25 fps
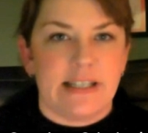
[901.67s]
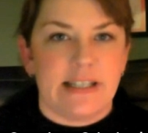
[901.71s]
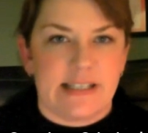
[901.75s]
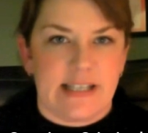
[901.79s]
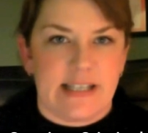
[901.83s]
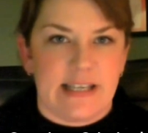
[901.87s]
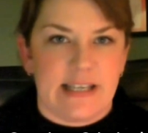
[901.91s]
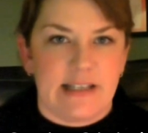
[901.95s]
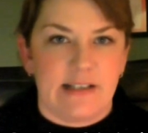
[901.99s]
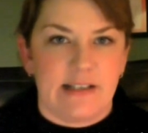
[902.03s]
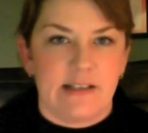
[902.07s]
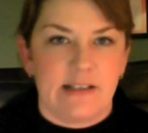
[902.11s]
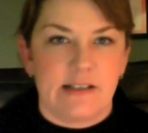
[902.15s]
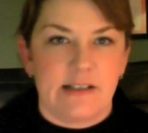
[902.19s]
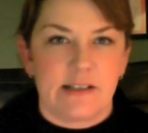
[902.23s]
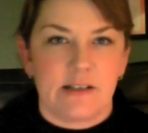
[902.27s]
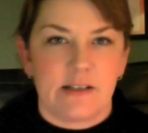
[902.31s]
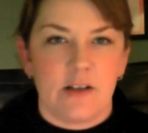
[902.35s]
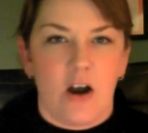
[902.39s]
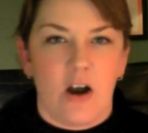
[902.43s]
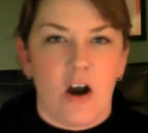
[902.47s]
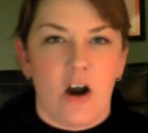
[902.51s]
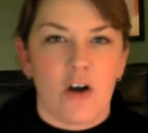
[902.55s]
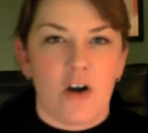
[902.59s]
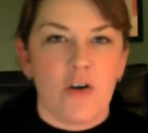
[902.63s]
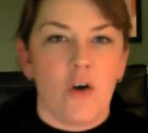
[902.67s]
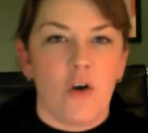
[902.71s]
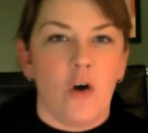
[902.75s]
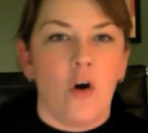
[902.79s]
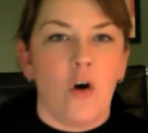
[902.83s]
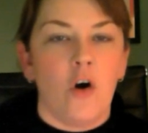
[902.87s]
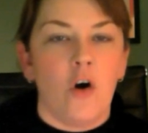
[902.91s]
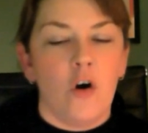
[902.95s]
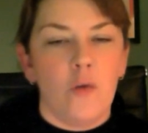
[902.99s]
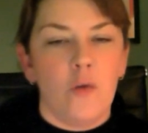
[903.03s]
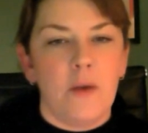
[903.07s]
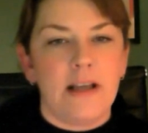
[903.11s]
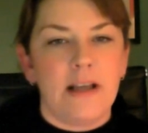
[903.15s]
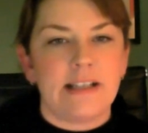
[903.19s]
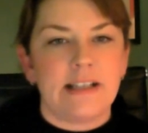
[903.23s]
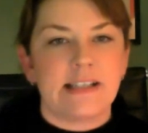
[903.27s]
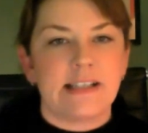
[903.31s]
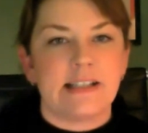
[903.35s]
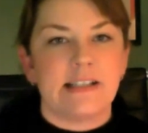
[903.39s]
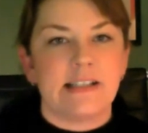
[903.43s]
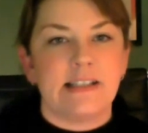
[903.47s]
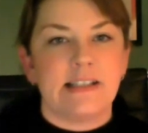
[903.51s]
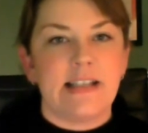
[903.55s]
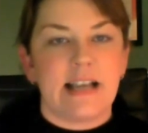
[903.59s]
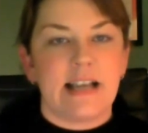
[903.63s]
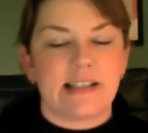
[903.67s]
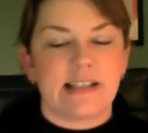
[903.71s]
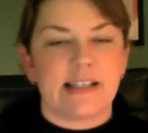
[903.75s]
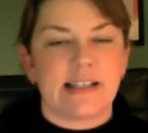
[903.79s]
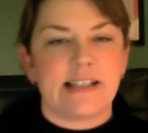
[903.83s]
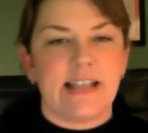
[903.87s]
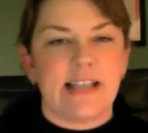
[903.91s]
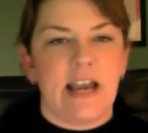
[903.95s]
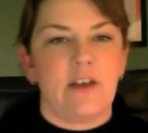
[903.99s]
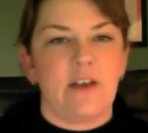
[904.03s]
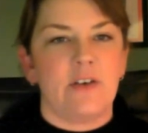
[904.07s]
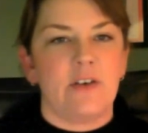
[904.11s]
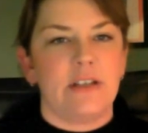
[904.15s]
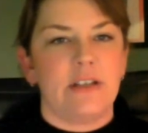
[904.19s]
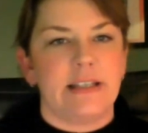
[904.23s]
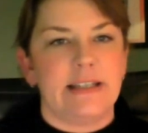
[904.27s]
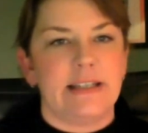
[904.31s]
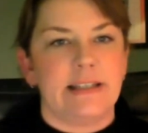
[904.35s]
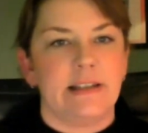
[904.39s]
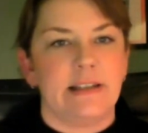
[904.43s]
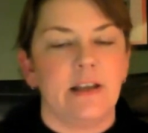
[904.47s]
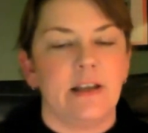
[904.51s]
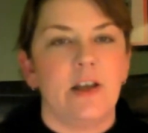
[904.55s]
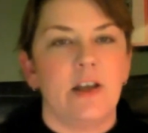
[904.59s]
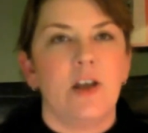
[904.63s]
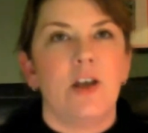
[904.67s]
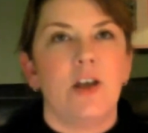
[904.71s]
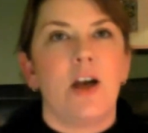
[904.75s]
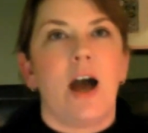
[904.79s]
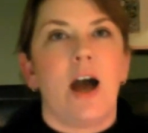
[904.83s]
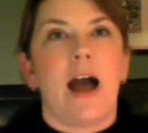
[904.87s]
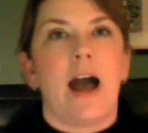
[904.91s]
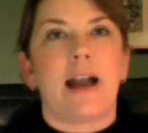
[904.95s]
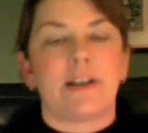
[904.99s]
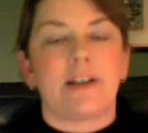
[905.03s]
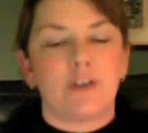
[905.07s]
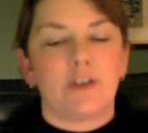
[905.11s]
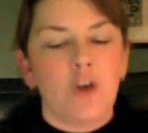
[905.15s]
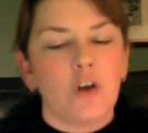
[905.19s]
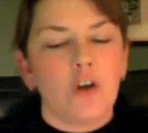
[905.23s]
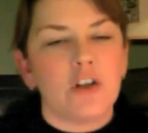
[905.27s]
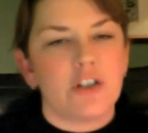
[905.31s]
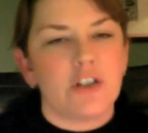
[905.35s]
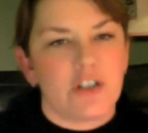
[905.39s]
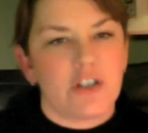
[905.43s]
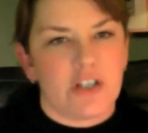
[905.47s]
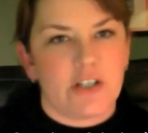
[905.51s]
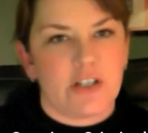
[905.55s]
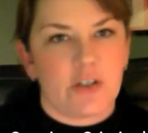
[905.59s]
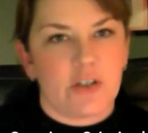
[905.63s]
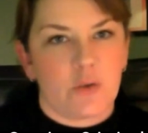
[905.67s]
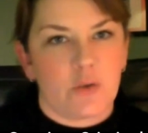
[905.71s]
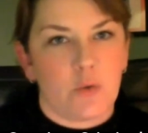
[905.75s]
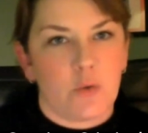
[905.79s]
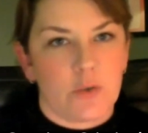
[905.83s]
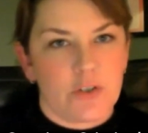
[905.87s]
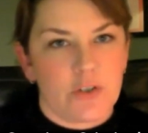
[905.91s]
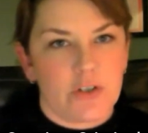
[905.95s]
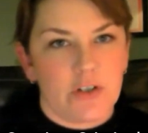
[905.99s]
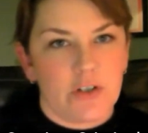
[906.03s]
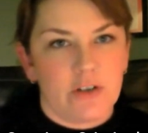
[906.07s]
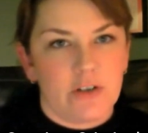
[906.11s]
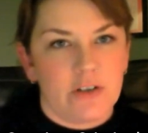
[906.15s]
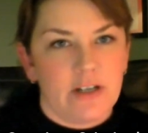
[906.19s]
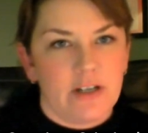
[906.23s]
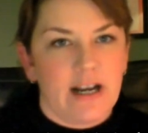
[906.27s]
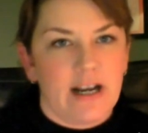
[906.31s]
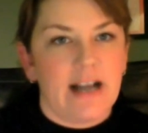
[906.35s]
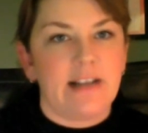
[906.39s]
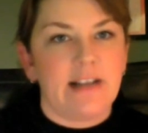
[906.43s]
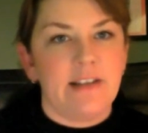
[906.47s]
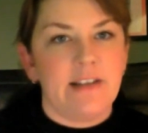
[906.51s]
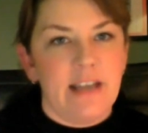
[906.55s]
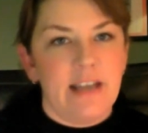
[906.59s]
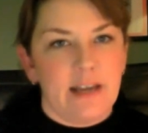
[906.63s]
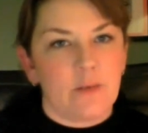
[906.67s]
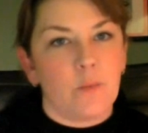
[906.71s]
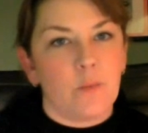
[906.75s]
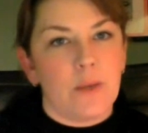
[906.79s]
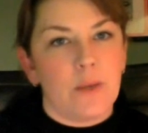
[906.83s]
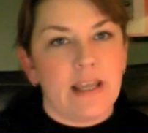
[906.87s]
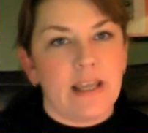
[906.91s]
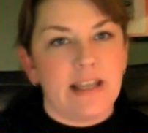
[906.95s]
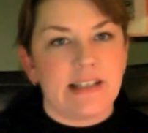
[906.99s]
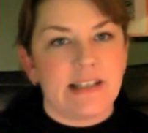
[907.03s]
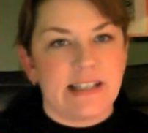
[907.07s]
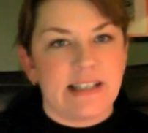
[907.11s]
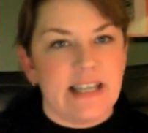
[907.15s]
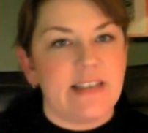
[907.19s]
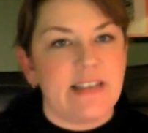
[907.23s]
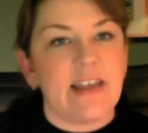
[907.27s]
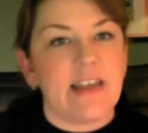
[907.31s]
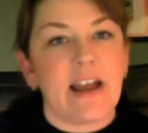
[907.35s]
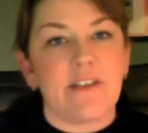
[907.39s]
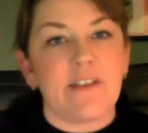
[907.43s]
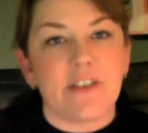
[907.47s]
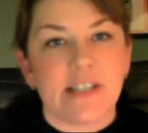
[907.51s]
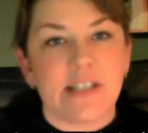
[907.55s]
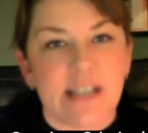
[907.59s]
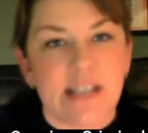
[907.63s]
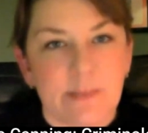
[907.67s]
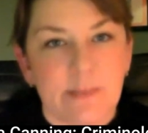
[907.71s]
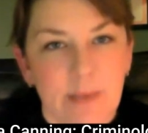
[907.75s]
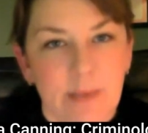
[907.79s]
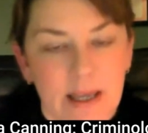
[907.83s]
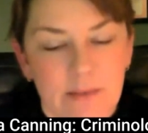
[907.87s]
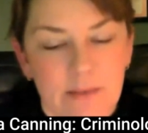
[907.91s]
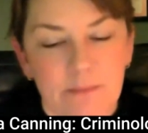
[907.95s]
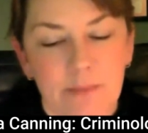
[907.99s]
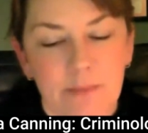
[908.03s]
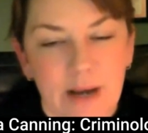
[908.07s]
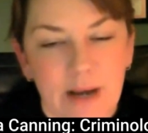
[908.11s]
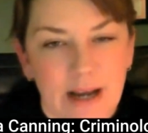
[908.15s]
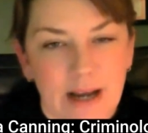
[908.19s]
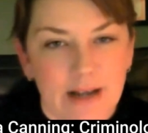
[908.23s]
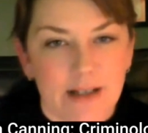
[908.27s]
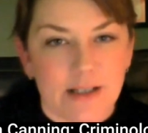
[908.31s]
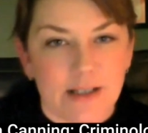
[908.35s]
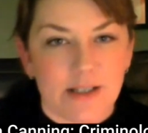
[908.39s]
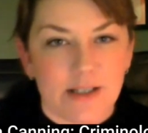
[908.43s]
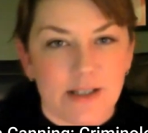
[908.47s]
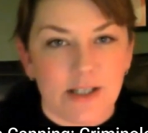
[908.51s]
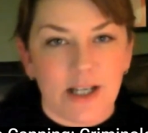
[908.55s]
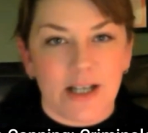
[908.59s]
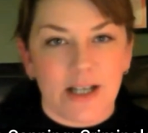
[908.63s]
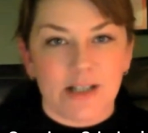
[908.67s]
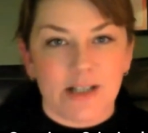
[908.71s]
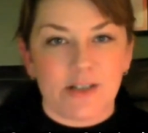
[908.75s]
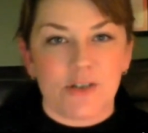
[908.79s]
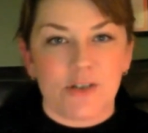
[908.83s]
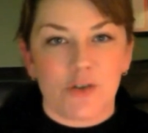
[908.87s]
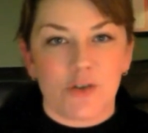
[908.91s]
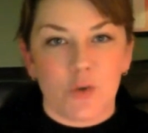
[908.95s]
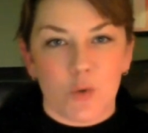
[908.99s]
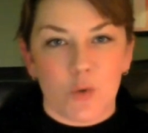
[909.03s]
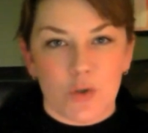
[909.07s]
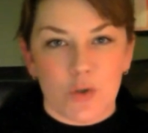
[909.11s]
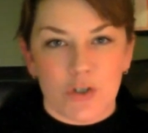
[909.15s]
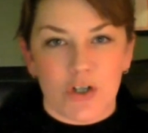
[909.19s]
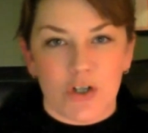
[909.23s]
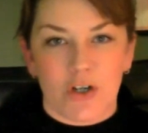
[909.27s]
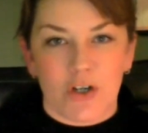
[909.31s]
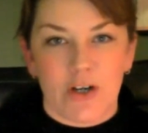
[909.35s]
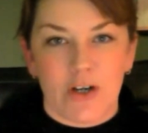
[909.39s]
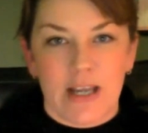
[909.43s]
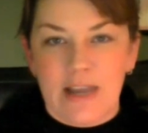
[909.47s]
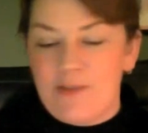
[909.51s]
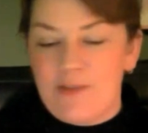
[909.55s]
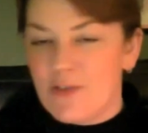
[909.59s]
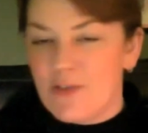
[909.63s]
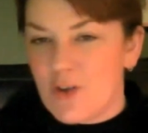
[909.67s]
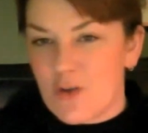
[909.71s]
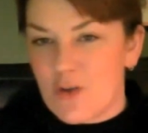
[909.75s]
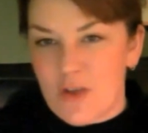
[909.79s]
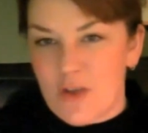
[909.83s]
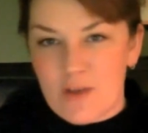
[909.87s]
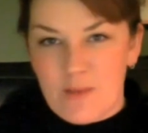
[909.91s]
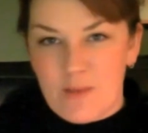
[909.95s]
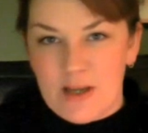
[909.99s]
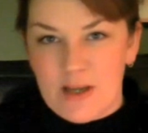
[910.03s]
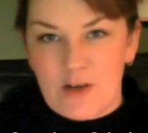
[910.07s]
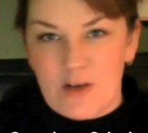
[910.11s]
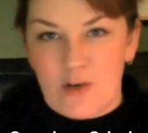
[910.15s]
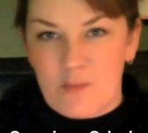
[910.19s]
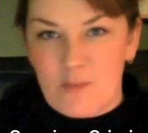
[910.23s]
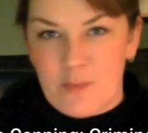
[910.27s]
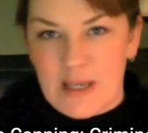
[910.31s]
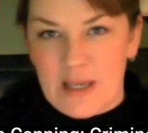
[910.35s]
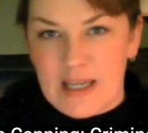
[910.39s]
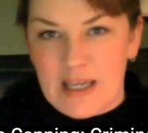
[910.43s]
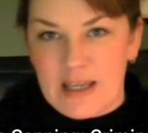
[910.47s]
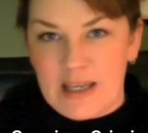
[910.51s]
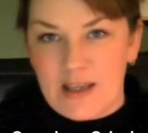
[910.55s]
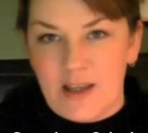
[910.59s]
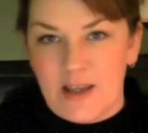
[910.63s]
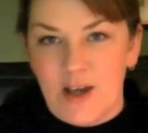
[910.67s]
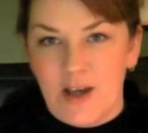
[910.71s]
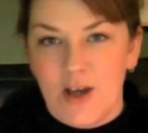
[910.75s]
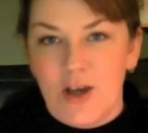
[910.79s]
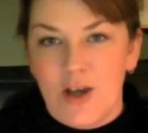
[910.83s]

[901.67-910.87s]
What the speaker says: things are not always necessarily acknowledged as torture, and yet we can see they have the same impacts as torture, even though they may not be